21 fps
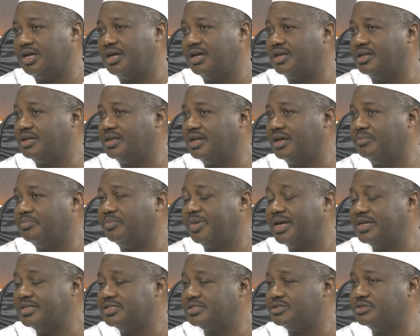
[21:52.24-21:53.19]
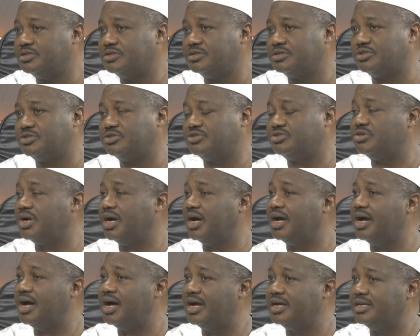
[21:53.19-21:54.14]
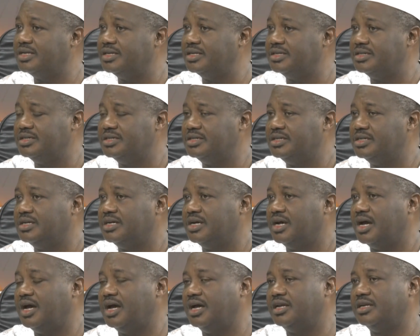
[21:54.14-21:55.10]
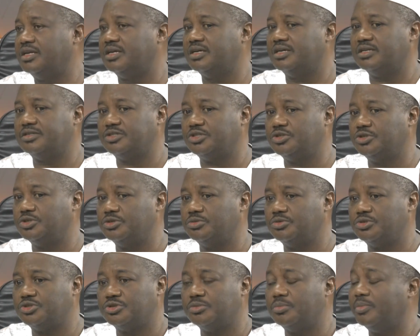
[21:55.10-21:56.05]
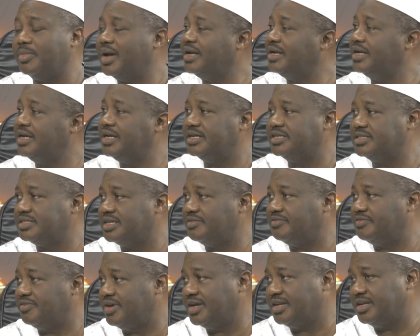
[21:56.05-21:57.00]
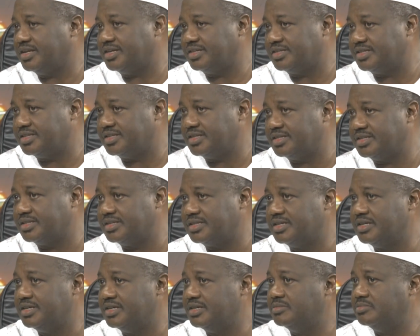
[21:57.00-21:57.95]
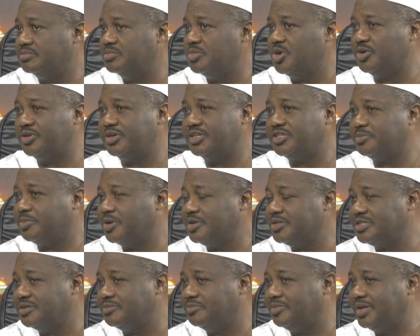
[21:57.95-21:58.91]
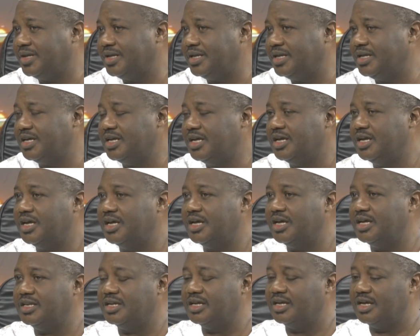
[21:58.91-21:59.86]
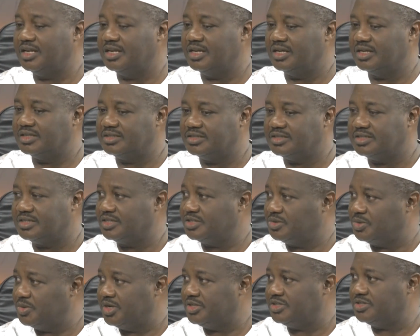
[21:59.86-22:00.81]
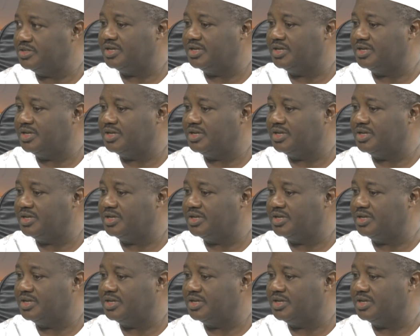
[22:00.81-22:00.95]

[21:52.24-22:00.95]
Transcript: their best to try harder, and then to manage their finances more responsibly in a situation